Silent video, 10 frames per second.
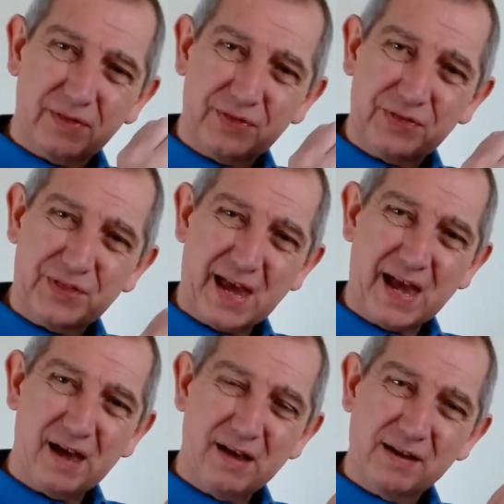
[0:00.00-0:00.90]

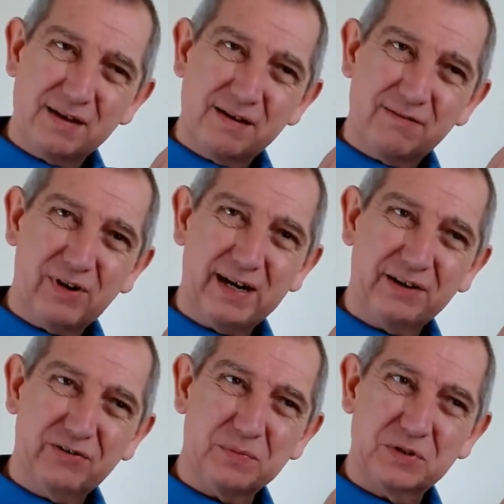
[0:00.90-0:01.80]
They're really
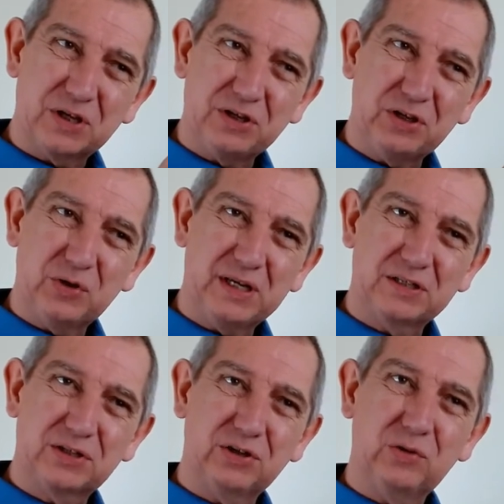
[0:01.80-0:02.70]
groups that you need
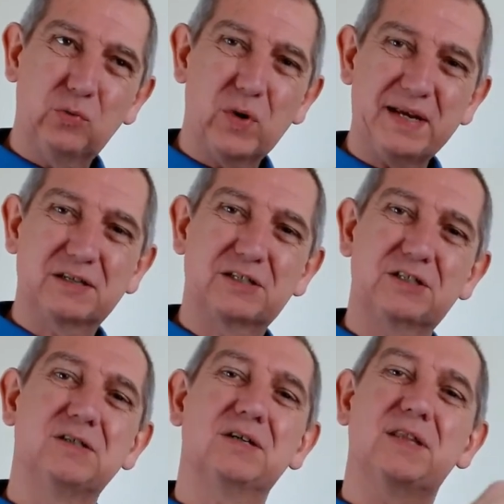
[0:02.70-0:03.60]
to wait
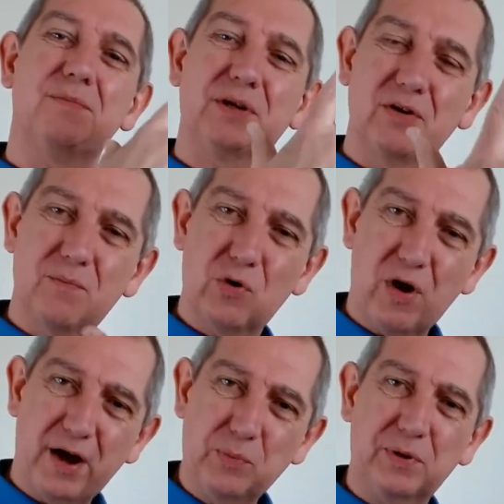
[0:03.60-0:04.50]
until they become more
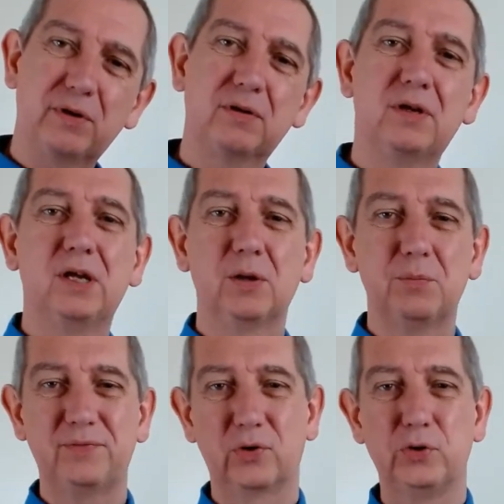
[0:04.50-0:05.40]
open
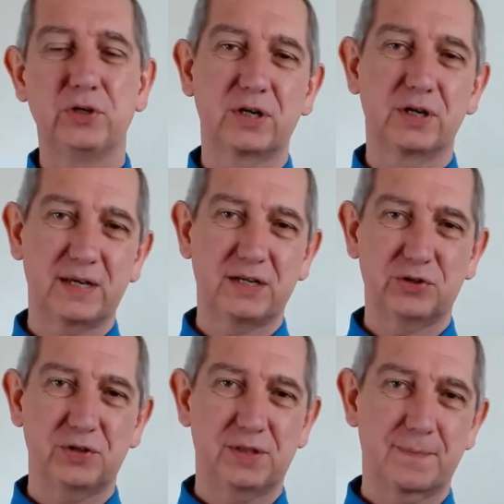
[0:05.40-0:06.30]
before you can then
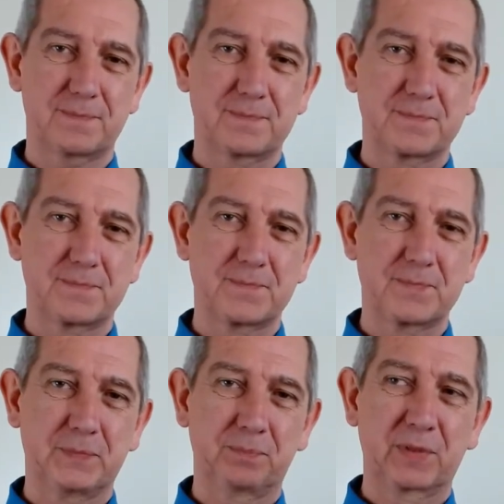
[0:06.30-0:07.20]
join them.
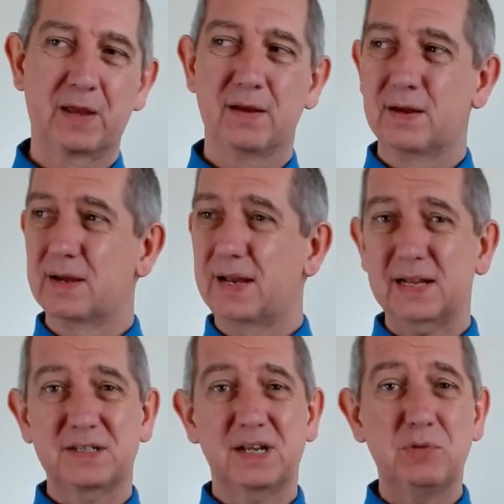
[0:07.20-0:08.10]

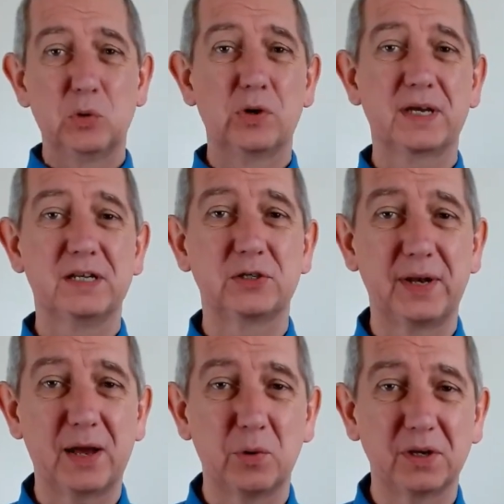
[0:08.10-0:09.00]
Next time you walk into a
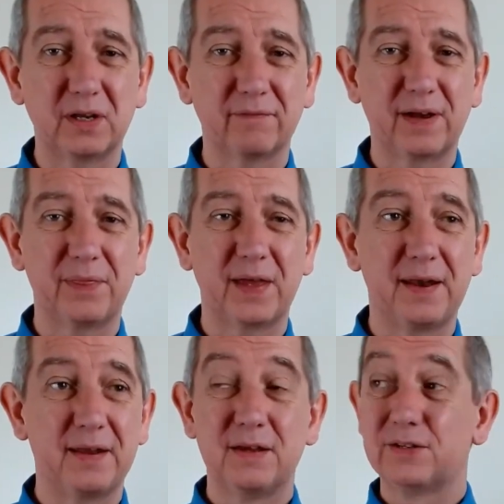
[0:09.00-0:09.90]
networking event
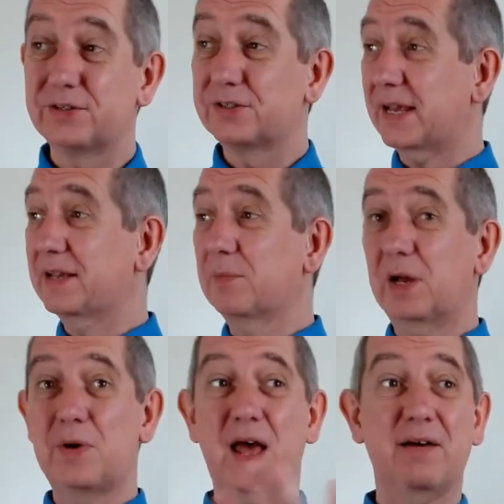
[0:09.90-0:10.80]
then, just take a
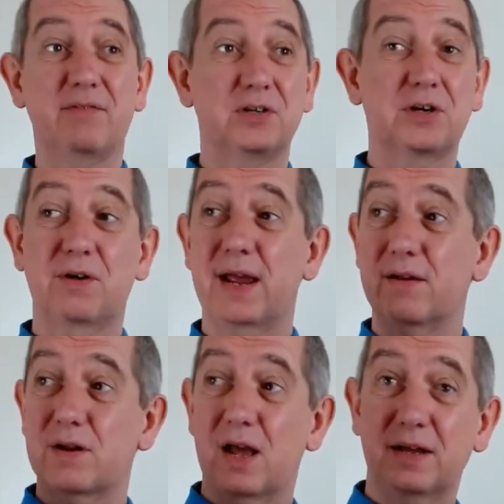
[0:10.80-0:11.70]
moment, have a look
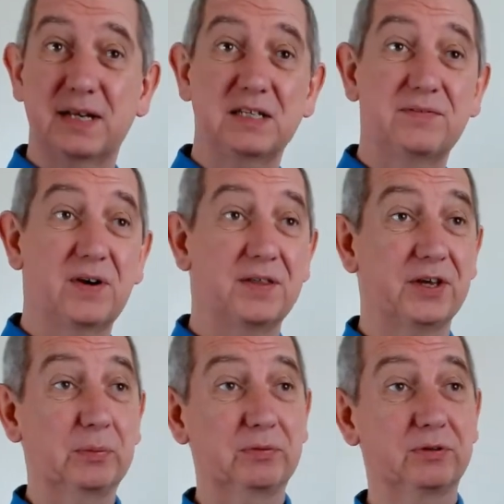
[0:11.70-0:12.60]
around, identify the
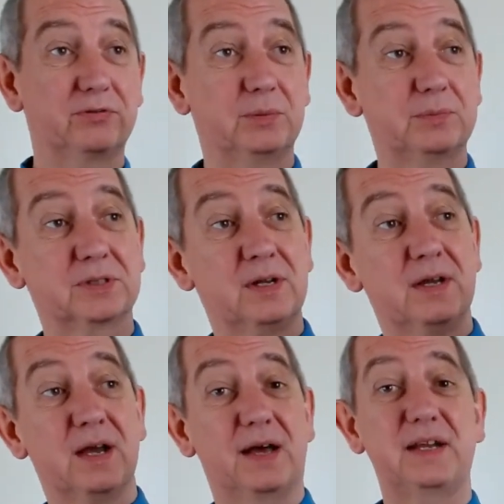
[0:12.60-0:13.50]
open groups,
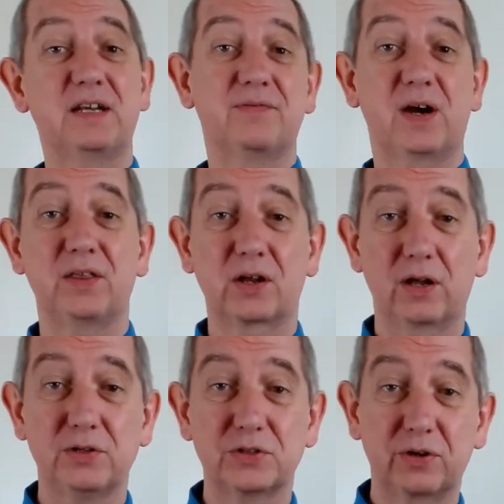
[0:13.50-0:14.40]
identify the
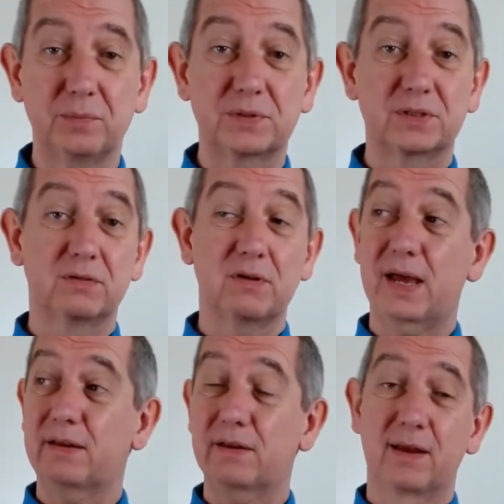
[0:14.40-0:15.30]
closed groups, and